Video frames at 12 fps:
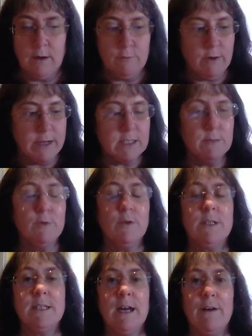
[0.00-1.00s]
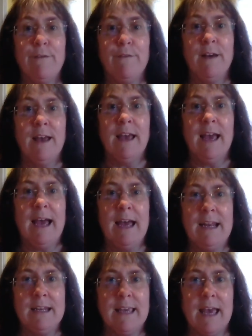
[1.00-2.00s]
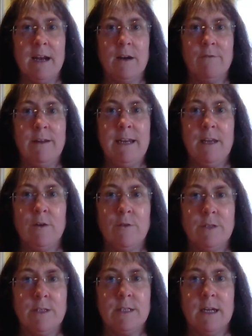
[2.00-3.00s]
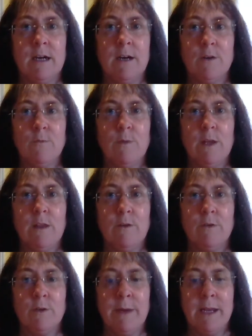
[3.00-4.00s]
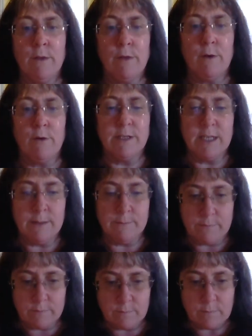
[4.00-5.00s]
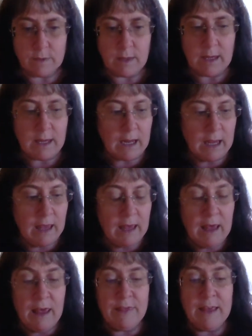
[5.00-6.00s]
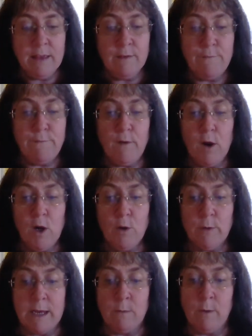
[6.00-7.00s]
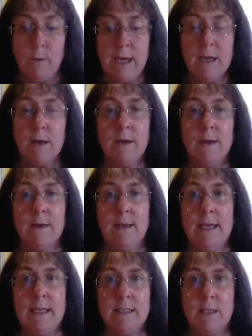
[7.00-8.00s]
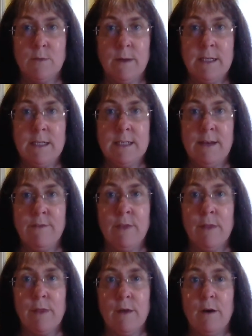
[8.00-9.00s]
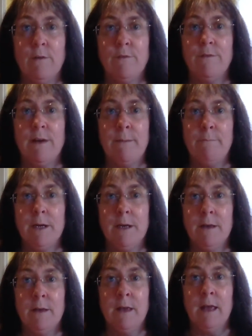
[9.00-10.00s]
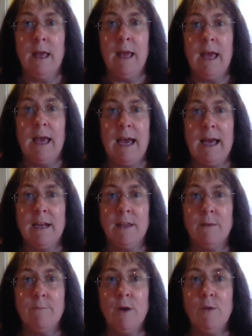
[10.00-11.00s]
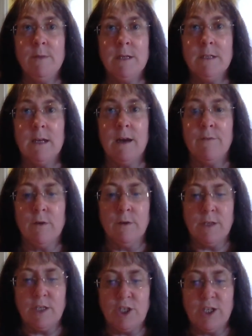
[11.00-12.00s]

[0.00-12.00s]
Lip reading: write some good stuff and get a really good start with your domain authority. Then the following week is the 27th of November. And at the moment, I've got this